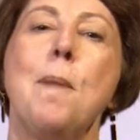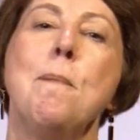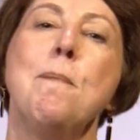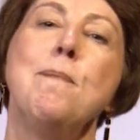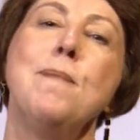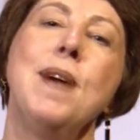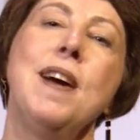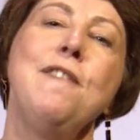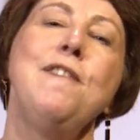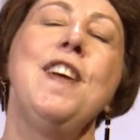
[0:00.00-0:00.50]

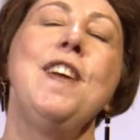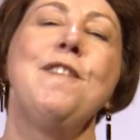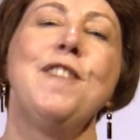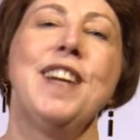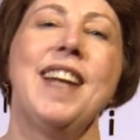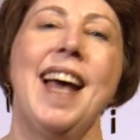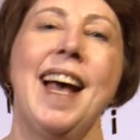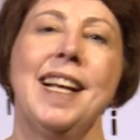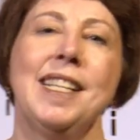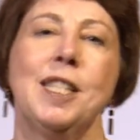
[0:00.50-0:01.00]
My
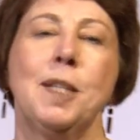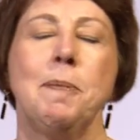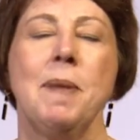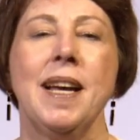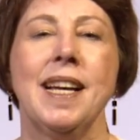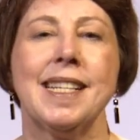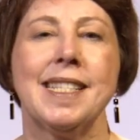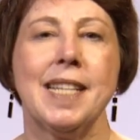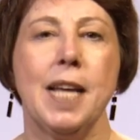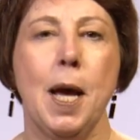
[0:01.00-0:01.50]
favorite
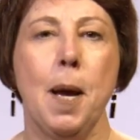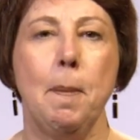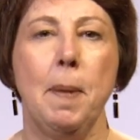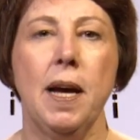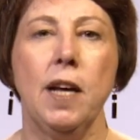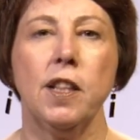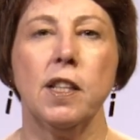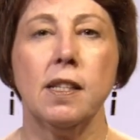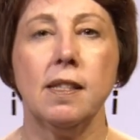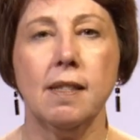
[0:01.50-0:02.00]
aspect
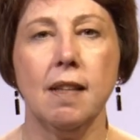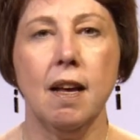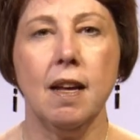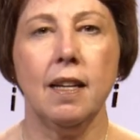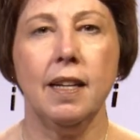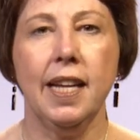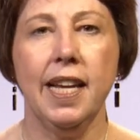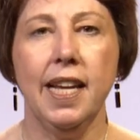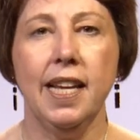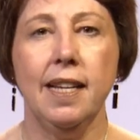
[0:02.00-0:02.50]
about the
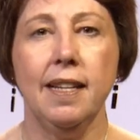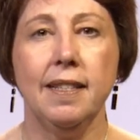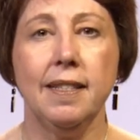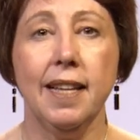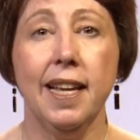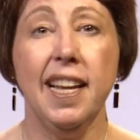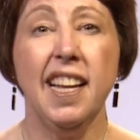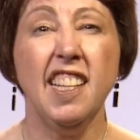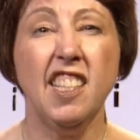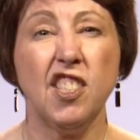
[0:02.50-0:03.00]
sun is
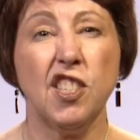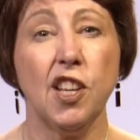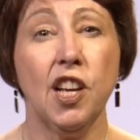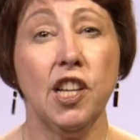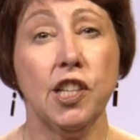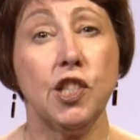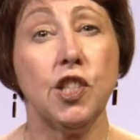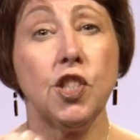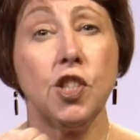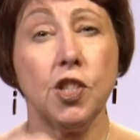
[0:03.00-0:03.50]
it's a
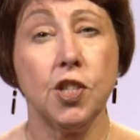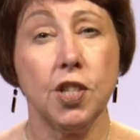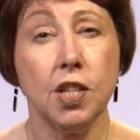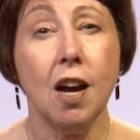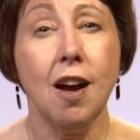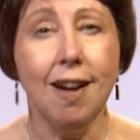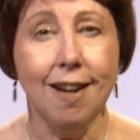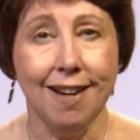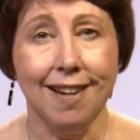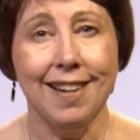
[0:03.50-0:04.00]

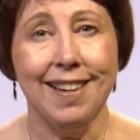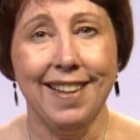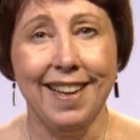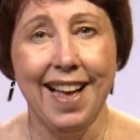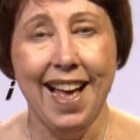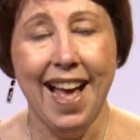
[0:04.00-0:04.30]
star,